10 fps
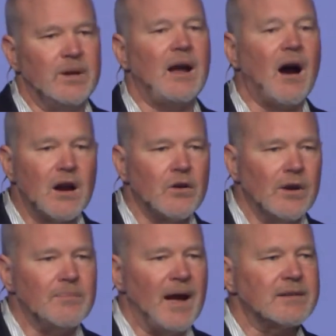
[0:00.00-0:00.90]
are
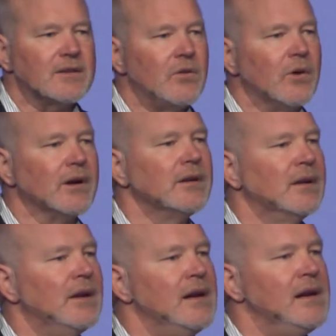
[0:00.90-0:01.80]
going back to court,
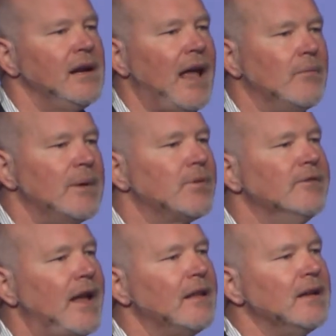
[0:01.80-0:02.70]
and we
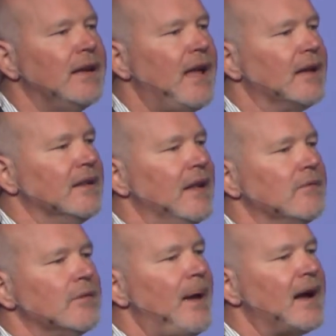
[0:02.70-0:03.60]
prevail again, and then
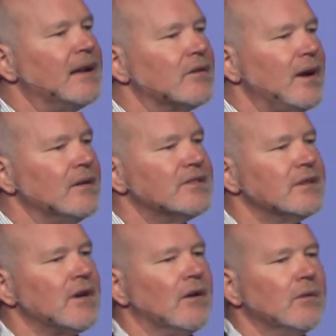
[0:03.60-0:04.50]
we're back at ground
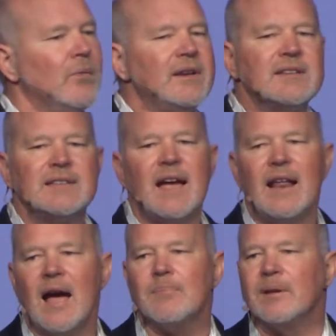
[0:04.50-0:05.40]
zero. When does that
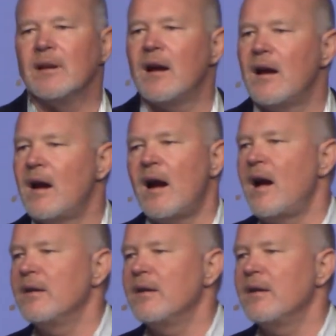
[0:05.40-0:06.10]
happen? I